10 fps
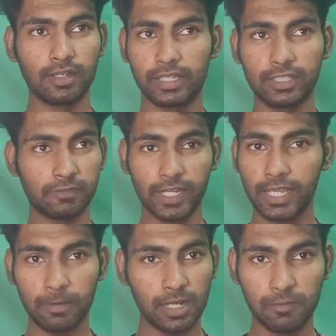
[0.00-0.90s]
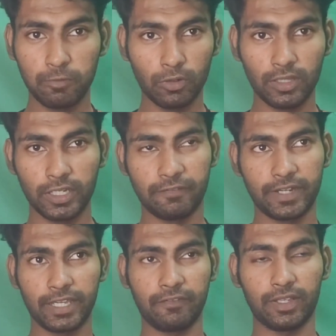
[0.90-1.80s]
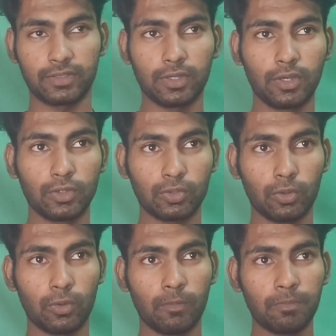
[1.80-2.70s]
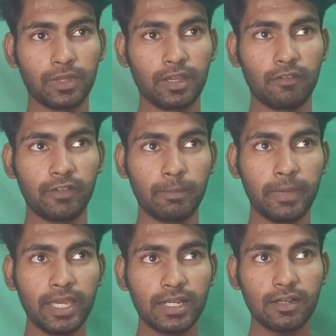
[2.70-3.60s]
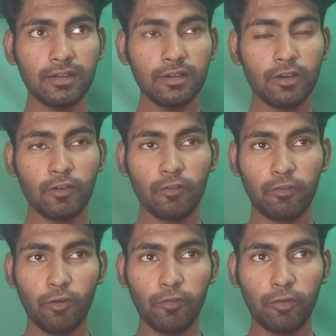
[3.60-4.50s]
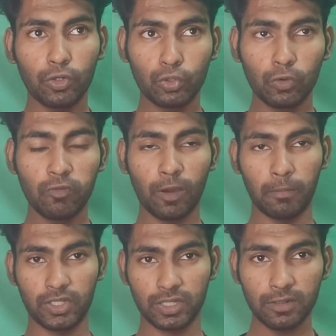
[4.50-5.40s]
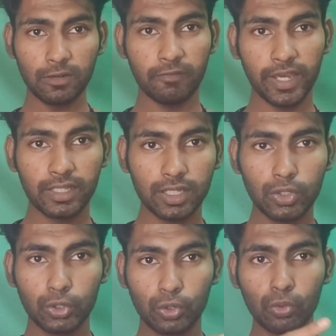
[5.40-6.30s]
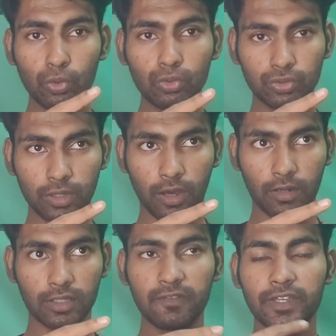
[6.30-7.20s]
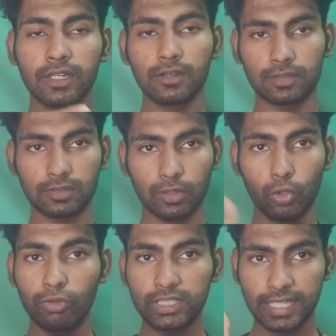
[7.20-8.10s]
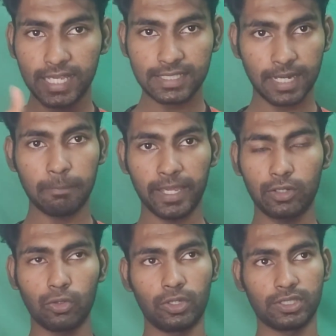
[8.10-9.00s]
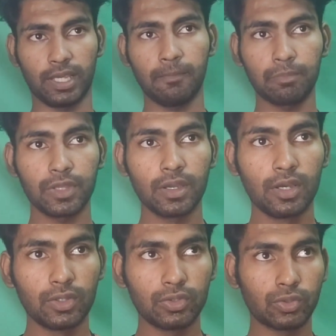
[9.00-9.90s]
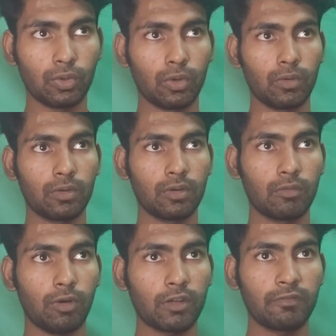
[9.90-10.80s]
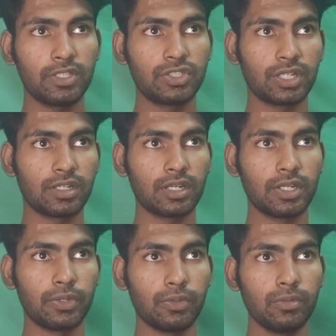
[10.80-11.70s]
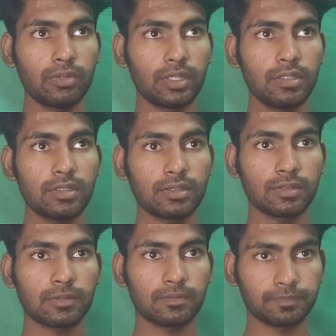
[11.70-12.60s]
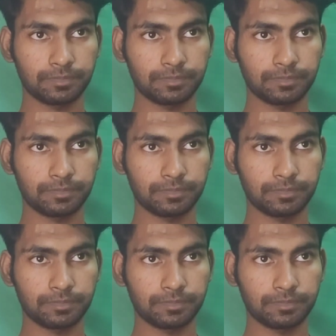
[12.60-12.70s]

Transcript: he's very helpful in the defending phase. So we make a 4-4-2 formation, where the twos are the wingers, Luis Diaz and Michael Olise. So what we generally do is,